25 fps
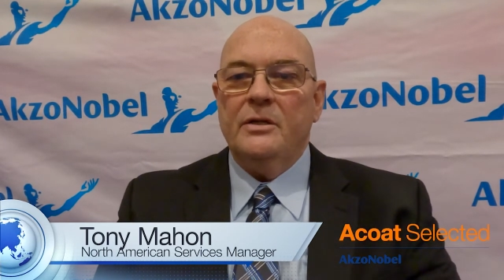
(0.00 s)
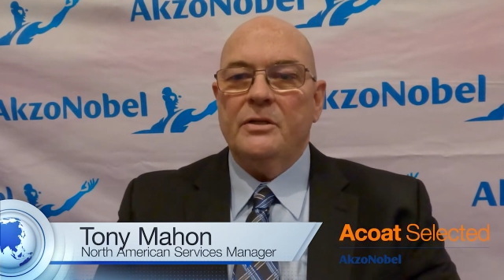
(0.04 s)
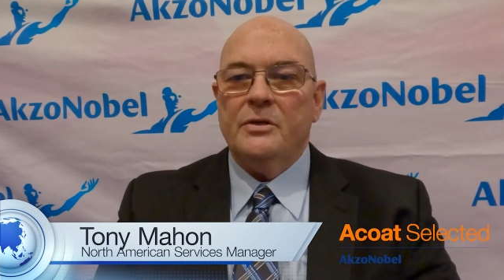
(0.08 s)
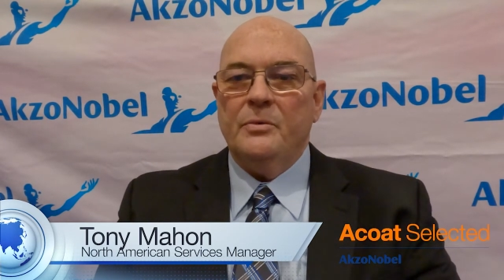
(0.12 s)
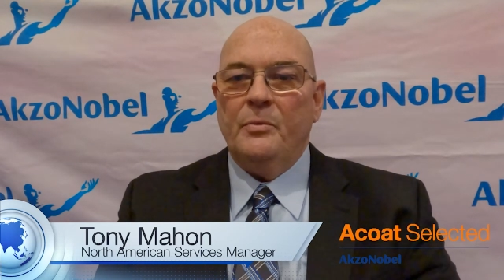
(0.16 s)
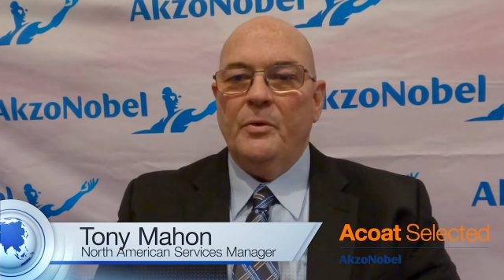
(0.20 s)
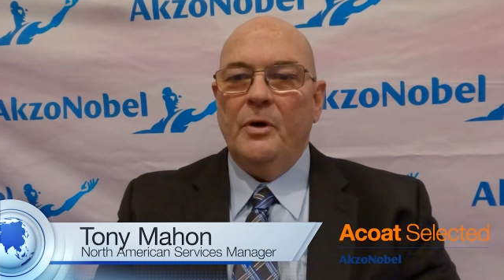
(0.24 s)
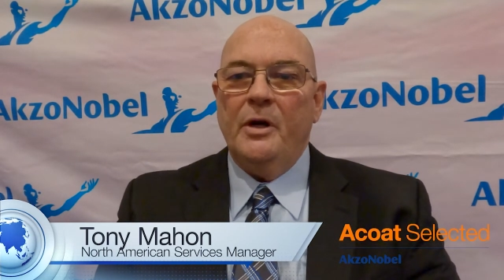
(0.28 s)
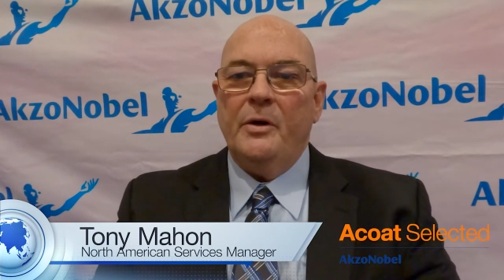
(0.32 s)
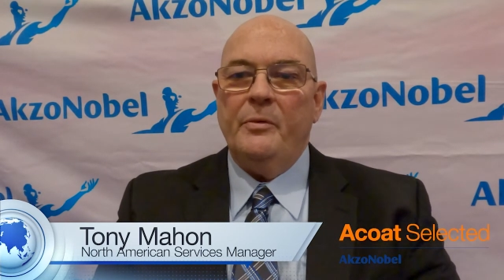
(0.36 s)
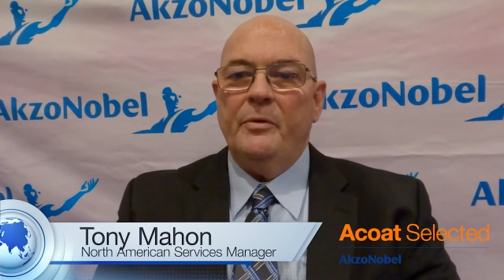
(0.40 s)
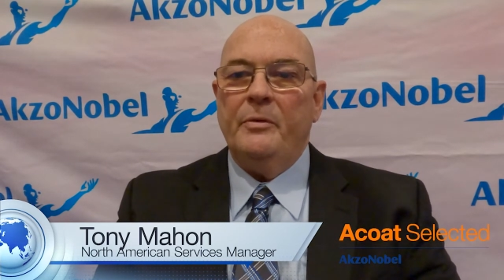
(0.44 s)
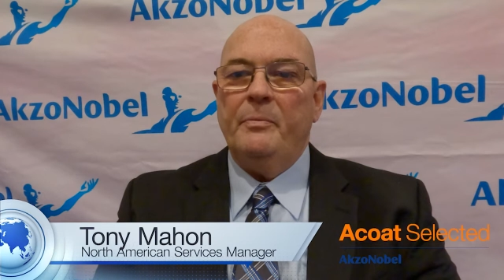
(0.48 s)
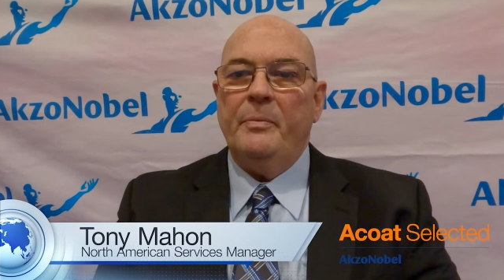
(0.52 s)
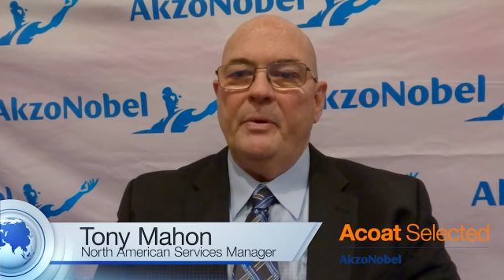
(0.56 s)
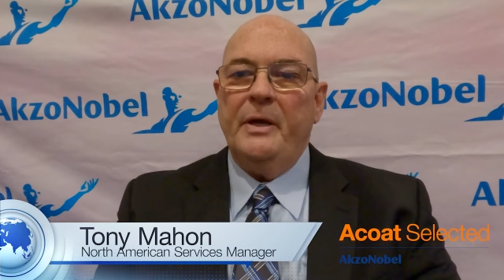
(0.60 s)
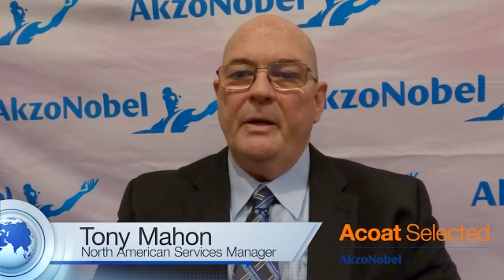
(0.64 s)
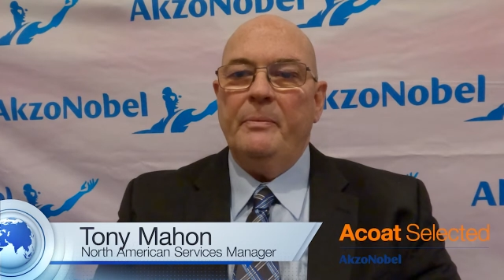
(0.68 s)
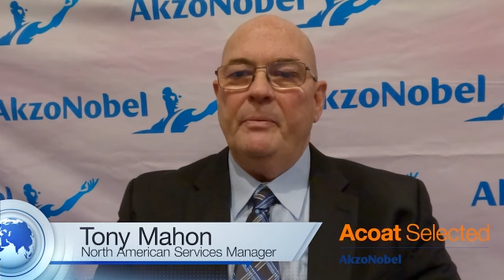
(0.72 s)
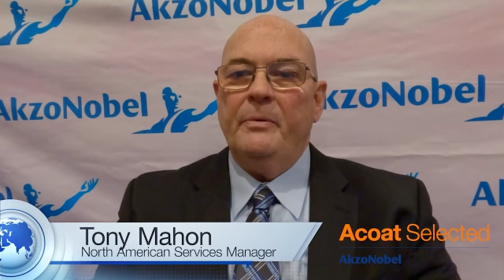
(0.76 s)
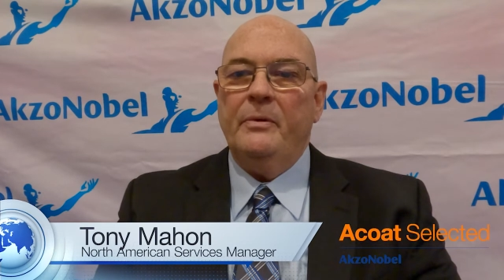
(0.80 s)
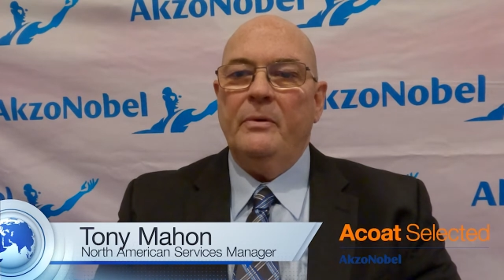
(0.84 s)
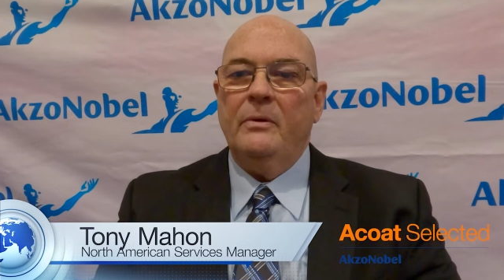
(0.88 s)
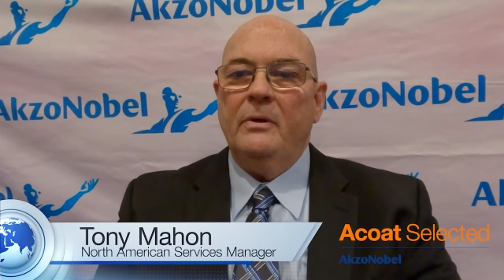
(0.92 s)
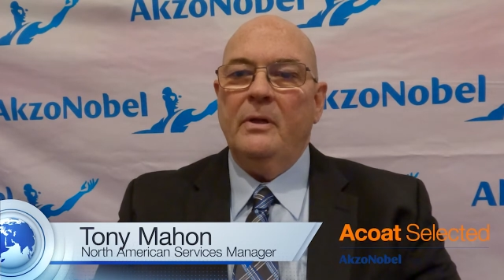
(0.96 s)
to work with
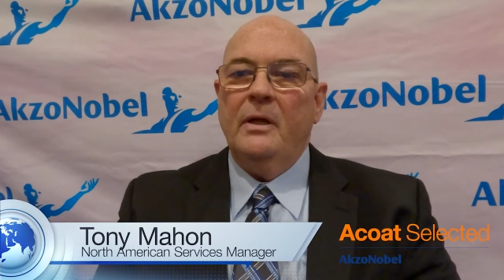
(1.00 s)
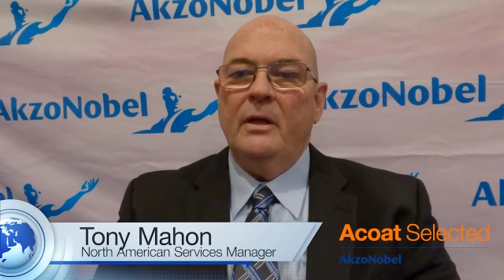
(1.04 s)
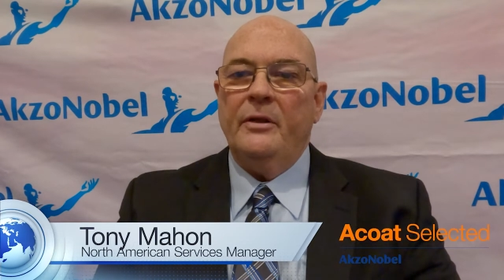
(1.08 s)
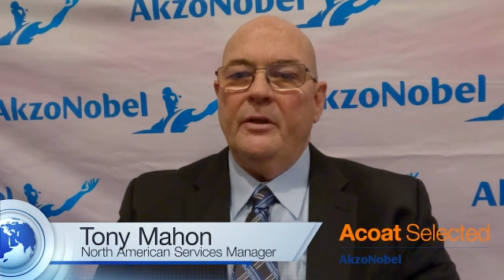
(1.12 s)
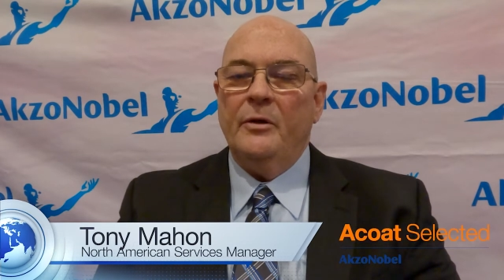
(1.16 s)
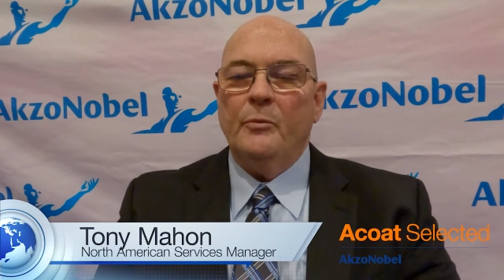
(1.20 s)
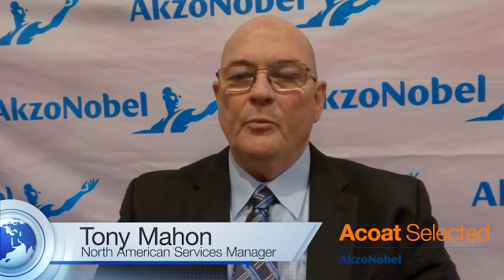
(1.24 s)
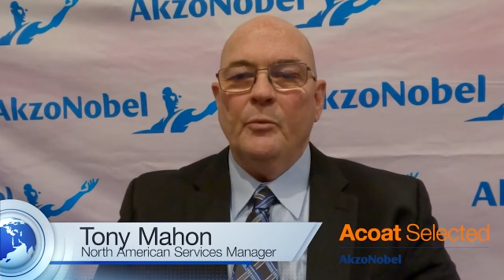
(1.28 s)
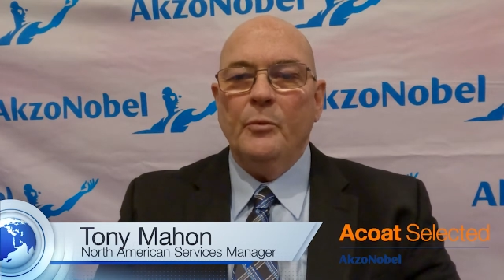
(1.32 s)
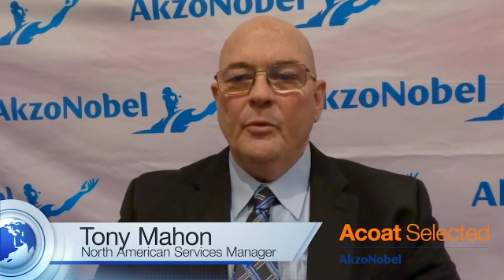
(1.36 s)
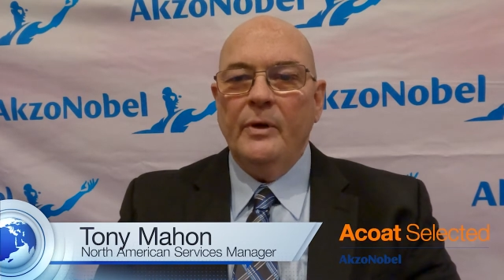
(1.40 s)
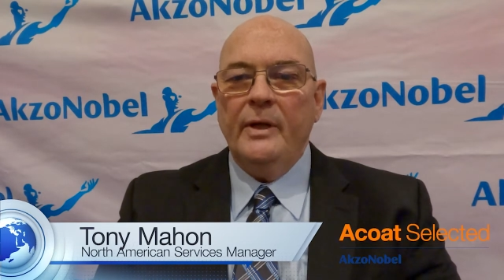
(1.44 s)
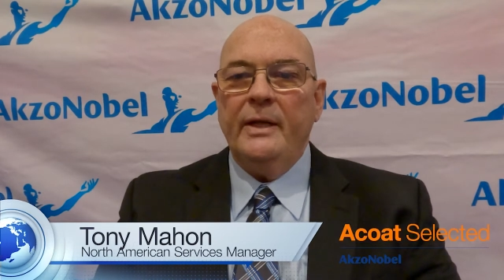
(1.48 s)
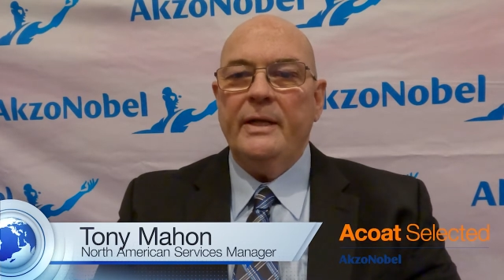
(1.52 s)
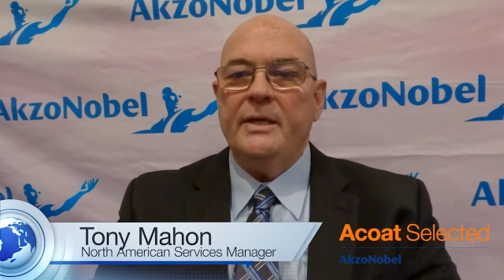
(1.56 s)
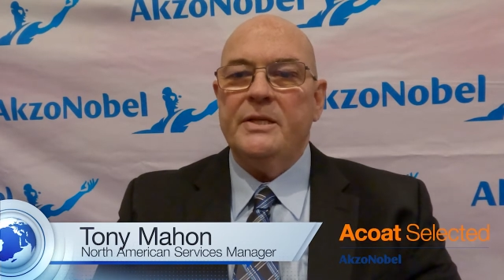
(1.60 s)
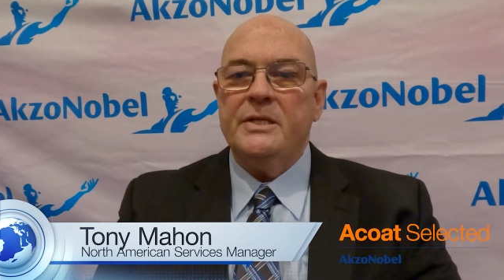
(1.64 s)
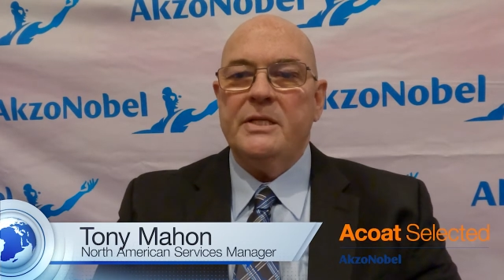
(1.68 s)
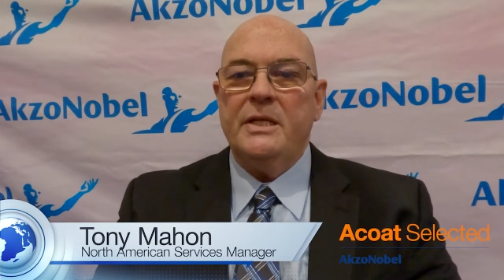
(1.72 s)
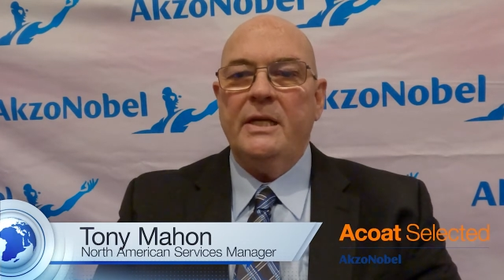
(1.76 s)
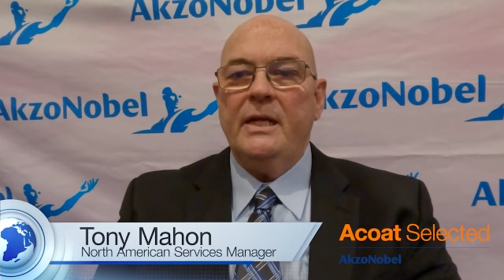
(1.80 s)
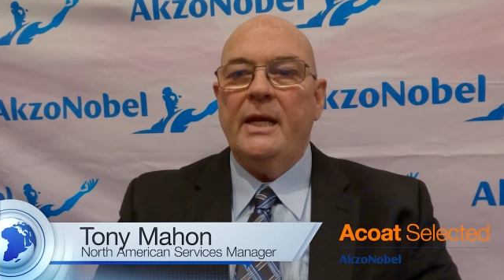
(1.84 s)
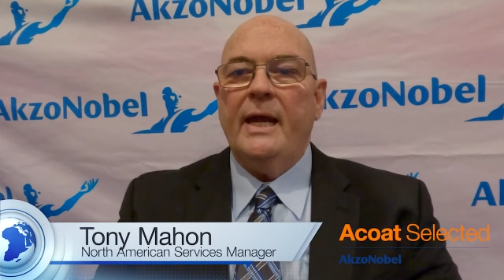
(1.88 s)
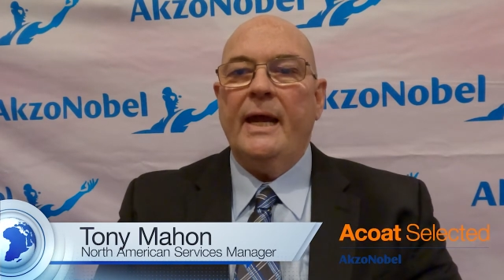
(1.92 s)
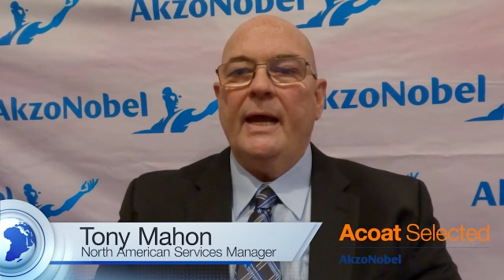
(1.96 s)
people that really
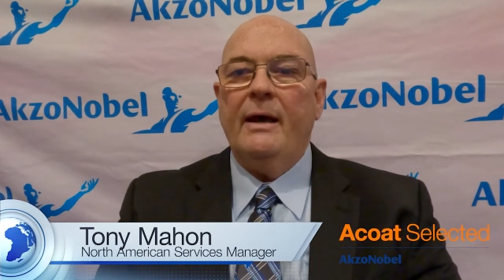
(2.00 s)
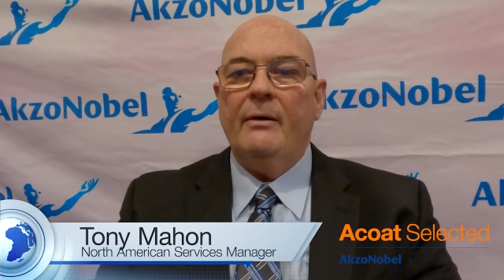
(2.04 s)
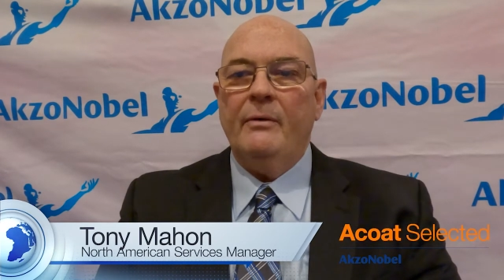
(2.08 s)
seek